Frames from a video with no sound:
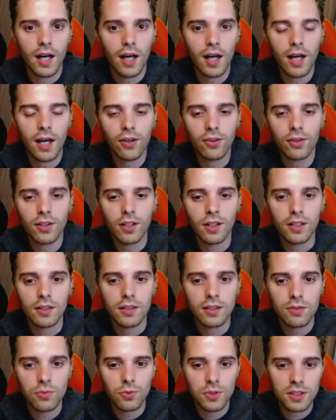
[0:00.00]
I don't get it.
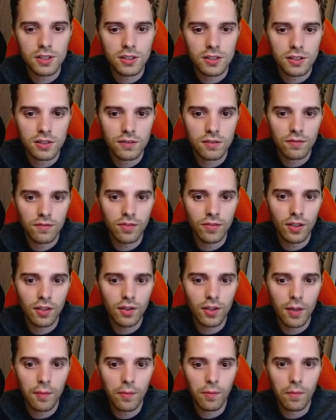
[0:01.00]
This was
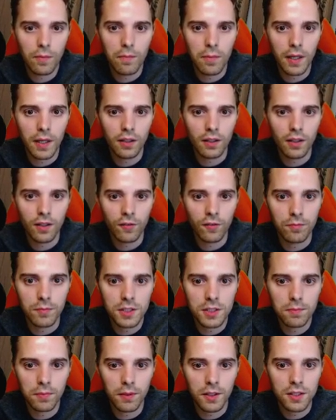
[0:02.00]
filled up by a lot of
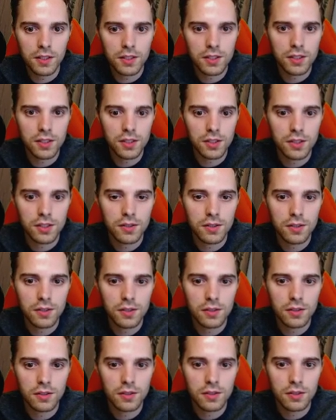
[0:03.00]
misplays.
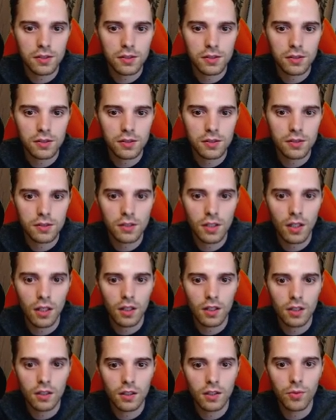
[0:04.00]
Yeah,
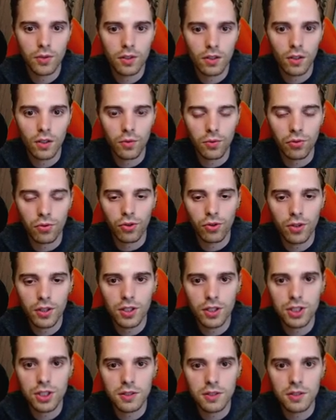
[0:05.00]
here we go. Aurora
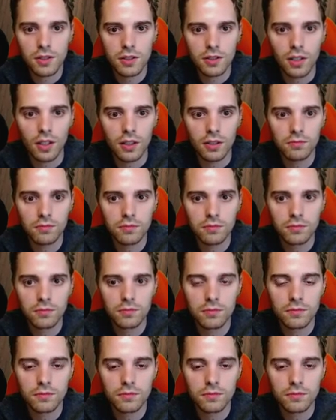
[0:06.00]
Energy game.